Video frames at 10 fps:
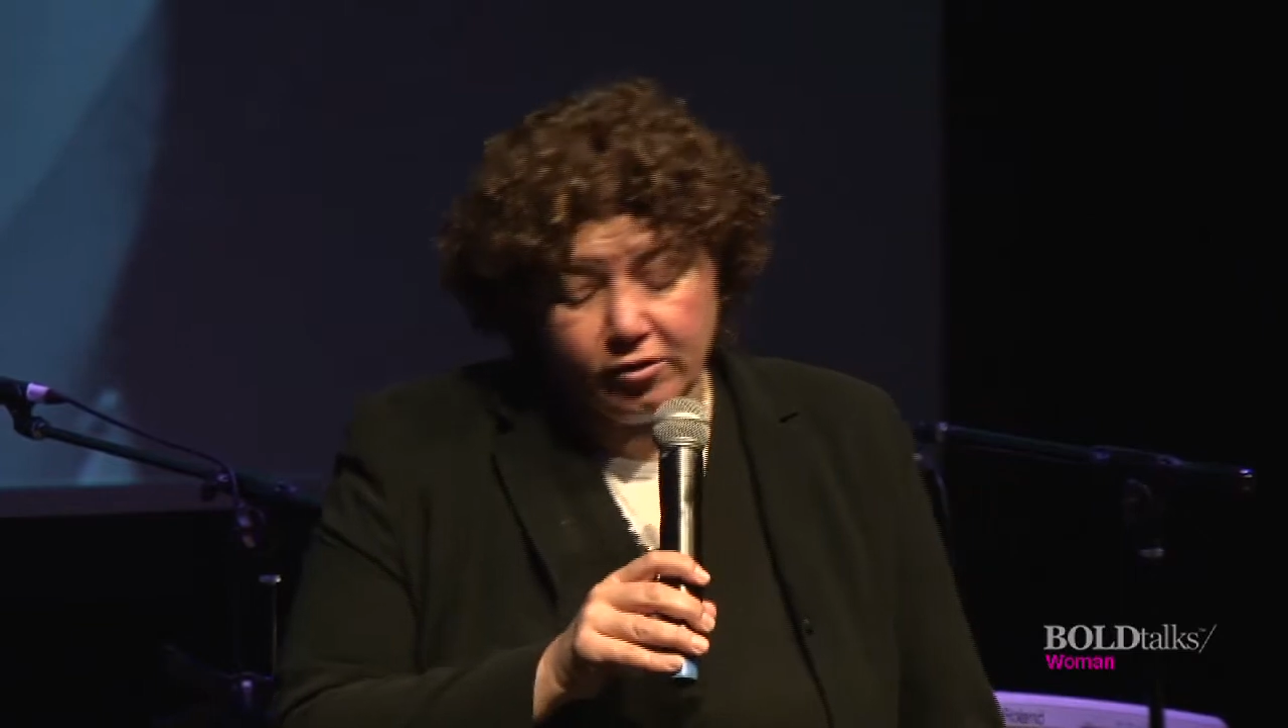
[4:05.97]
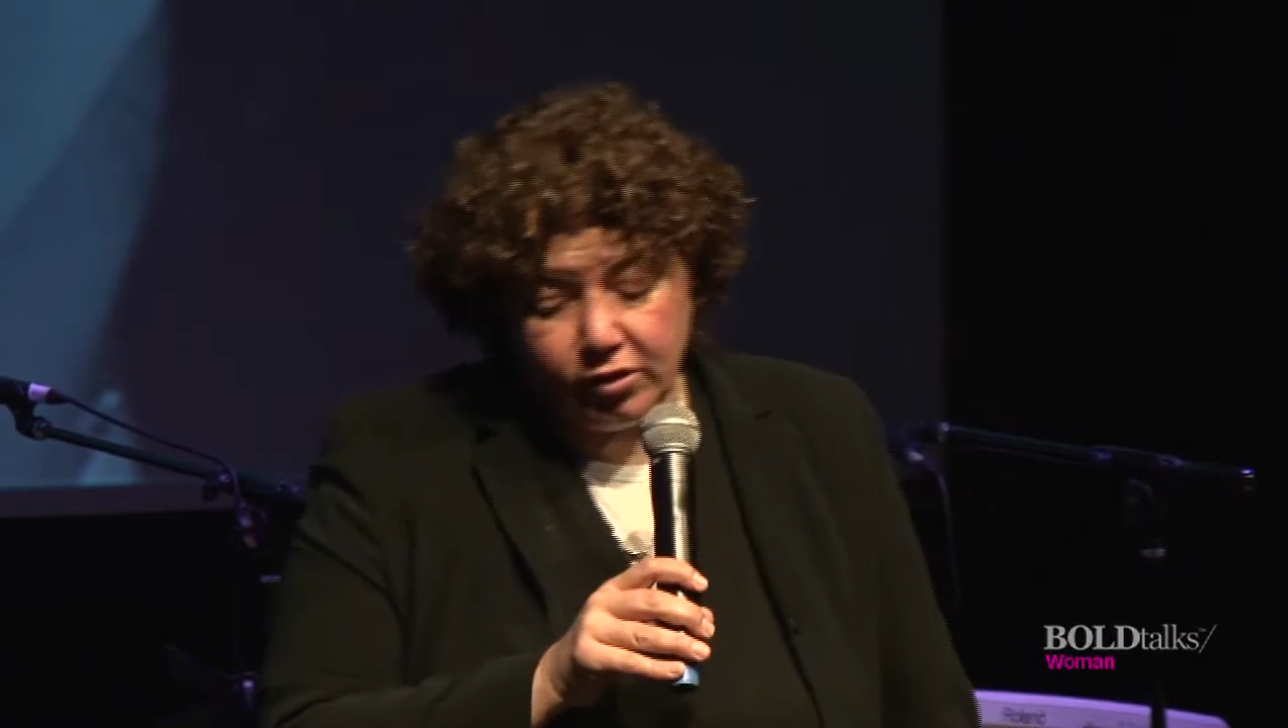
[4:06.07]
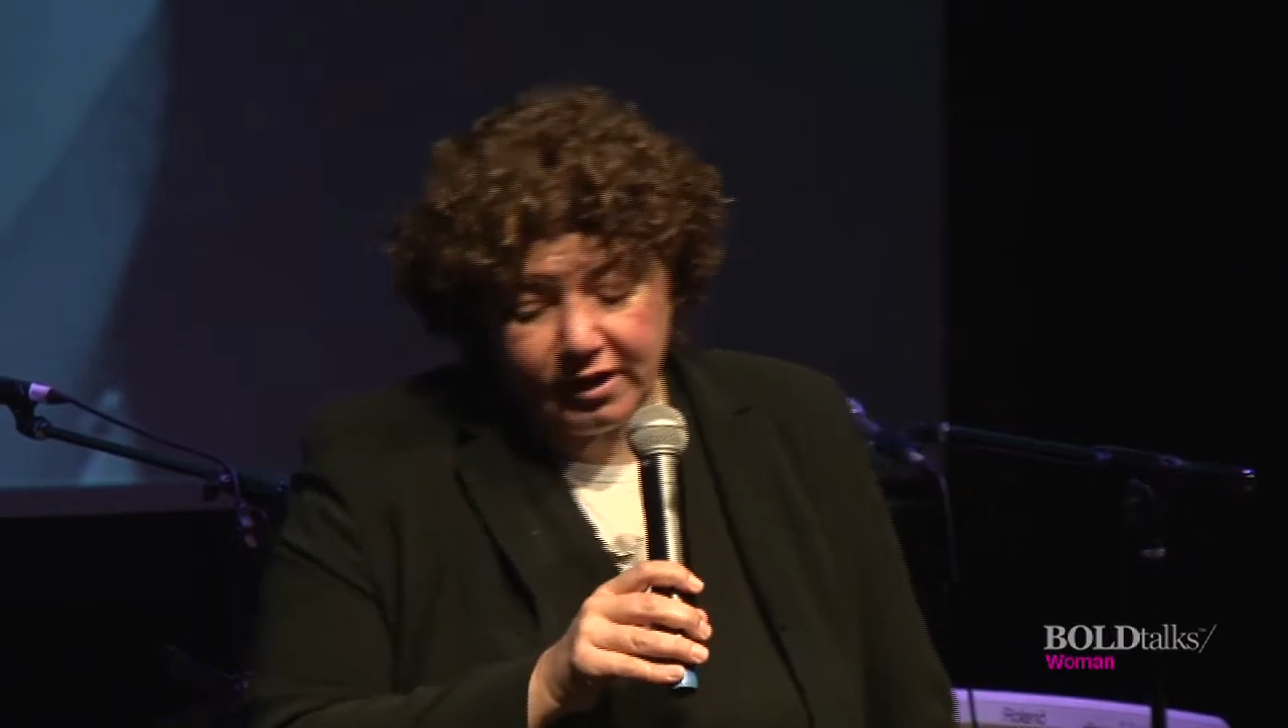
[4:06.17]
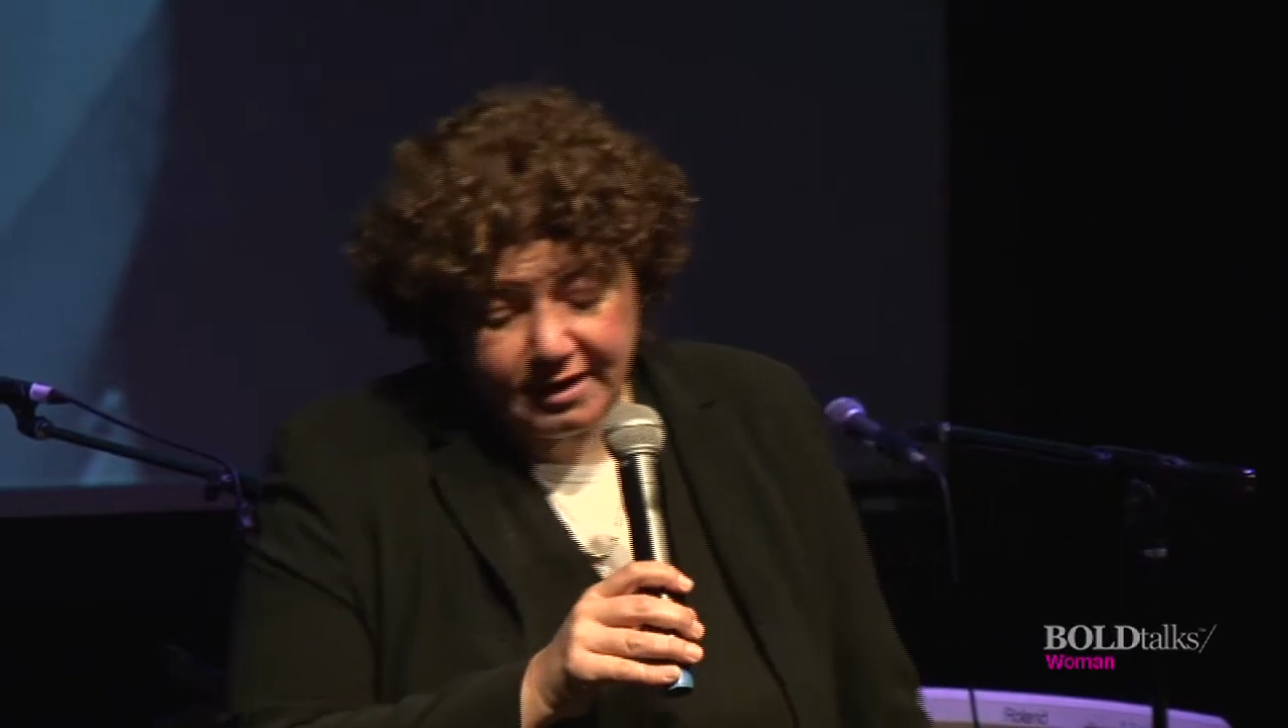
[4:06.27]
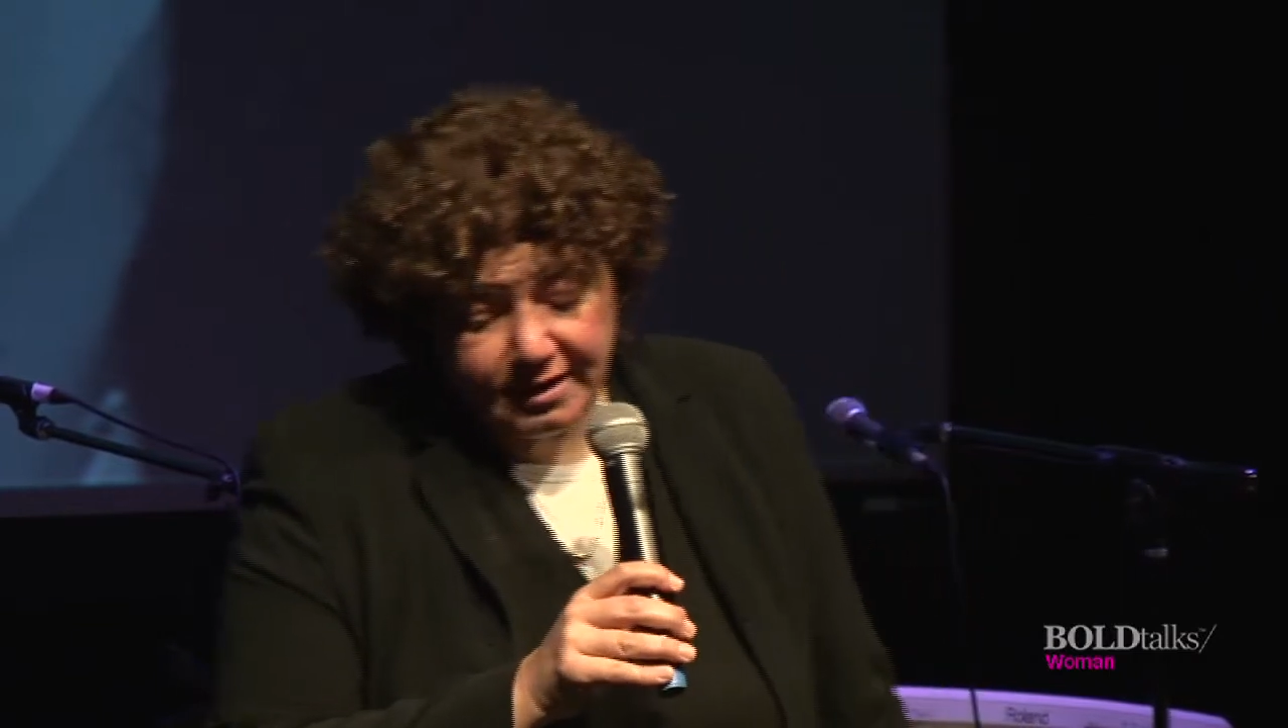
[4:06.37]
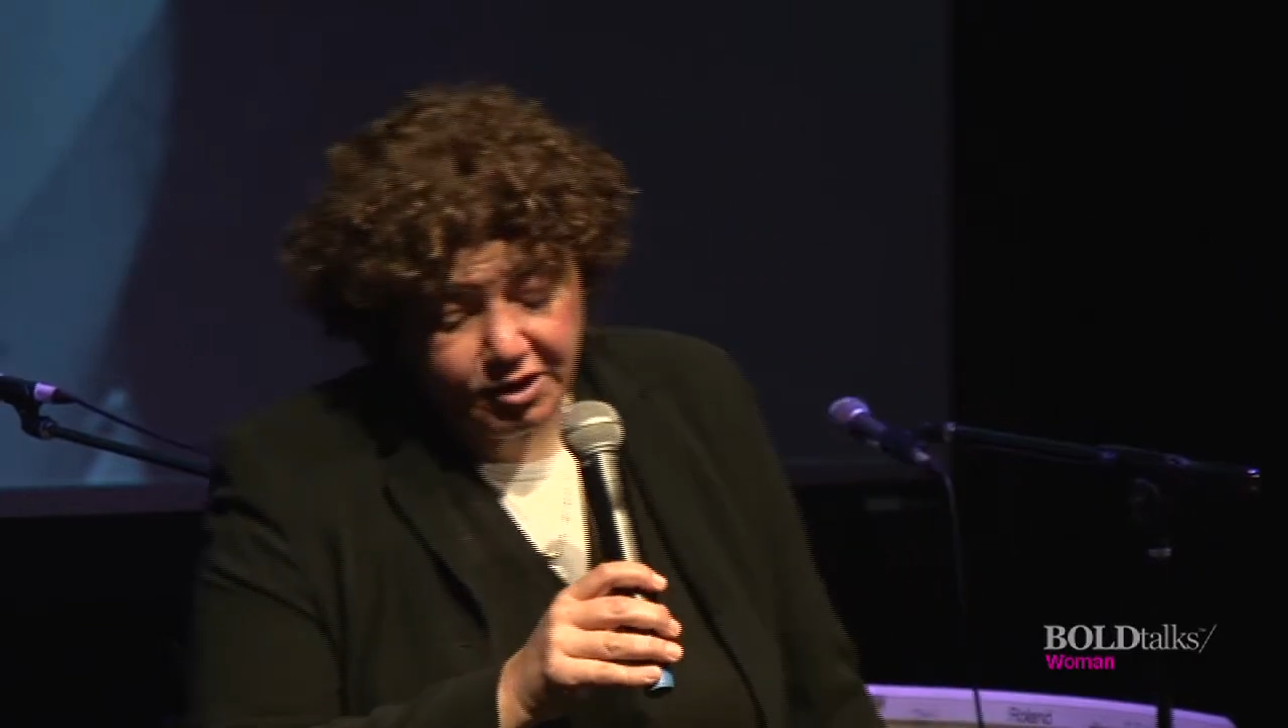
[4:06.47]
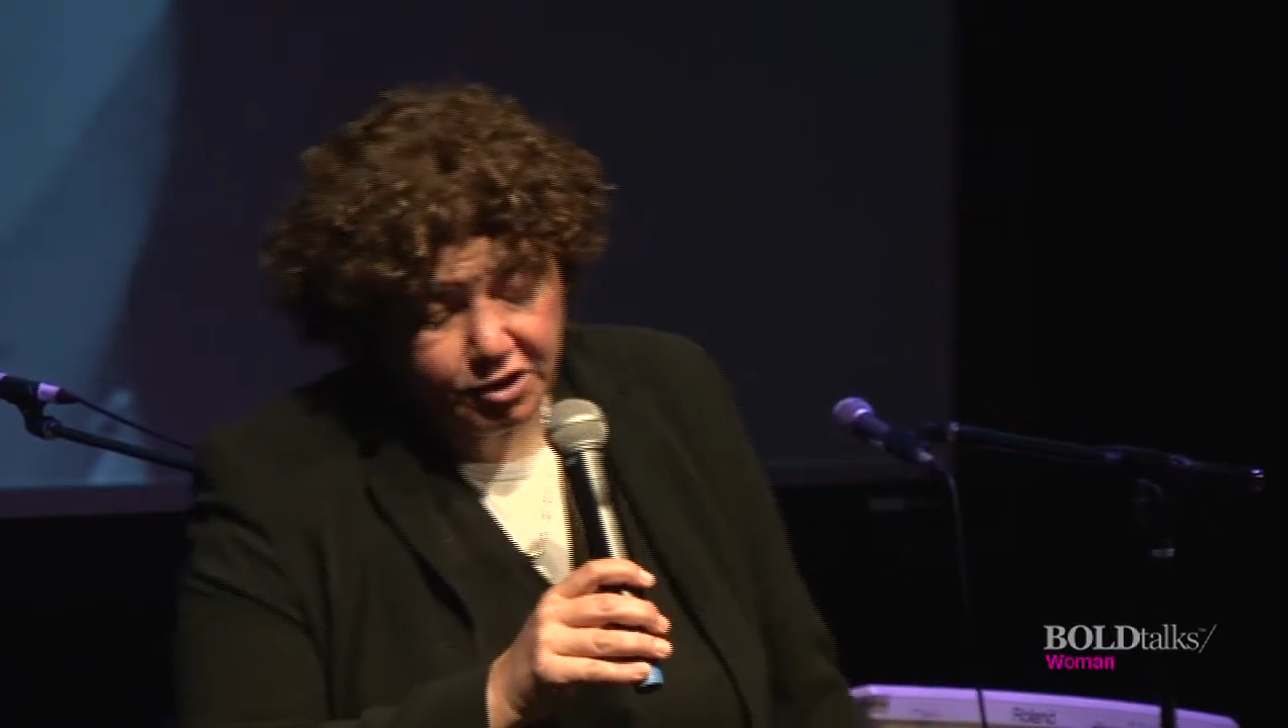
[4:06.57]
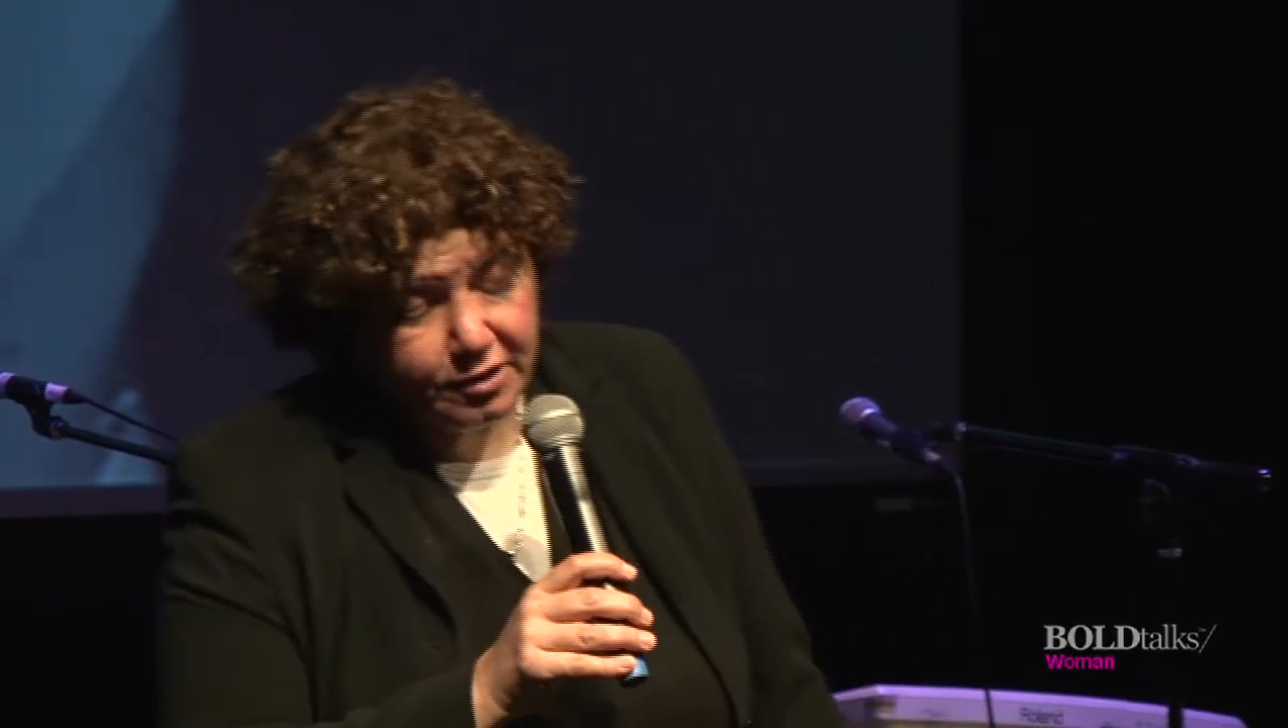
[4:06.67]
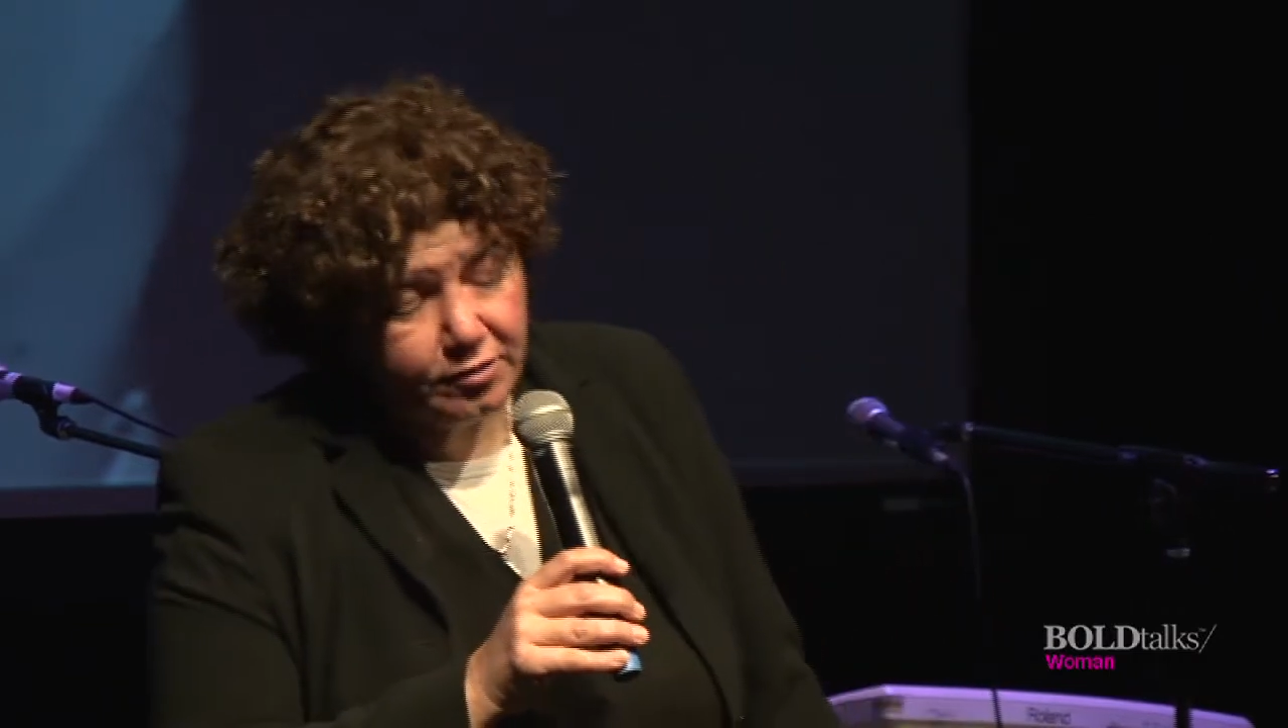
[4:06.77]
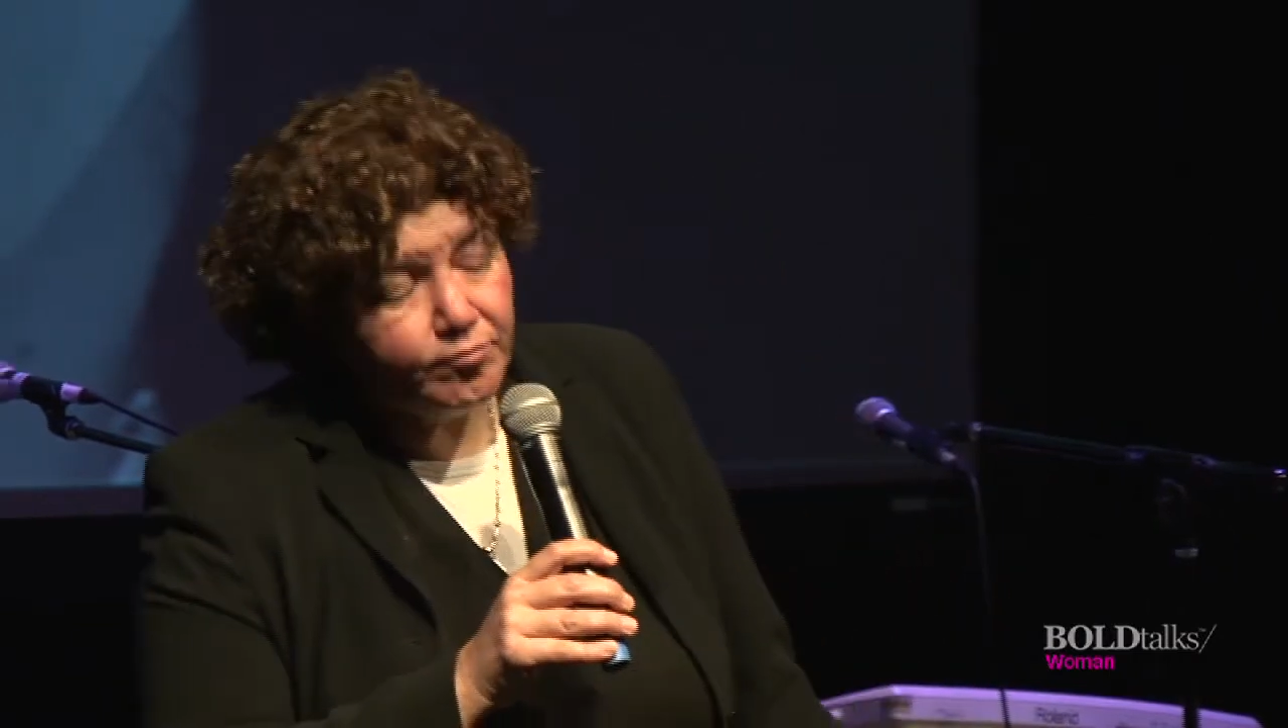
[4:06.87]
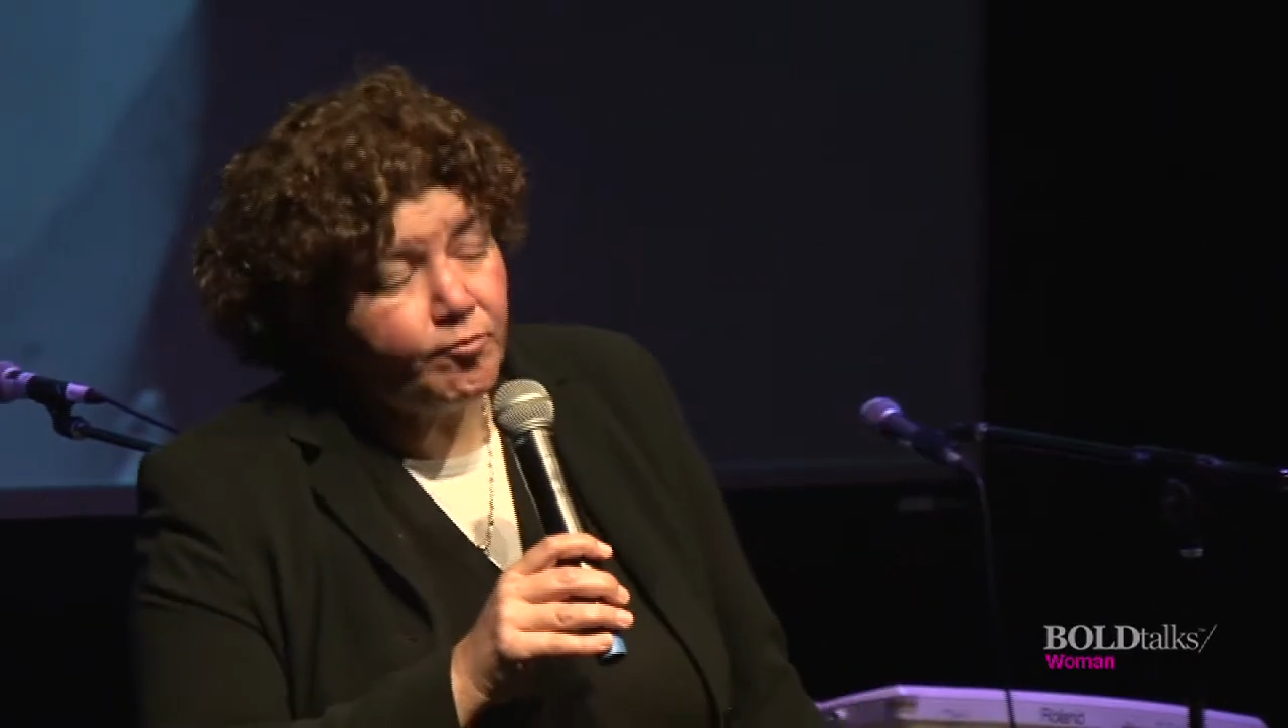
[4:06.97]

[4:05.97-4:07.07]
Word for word: Organization.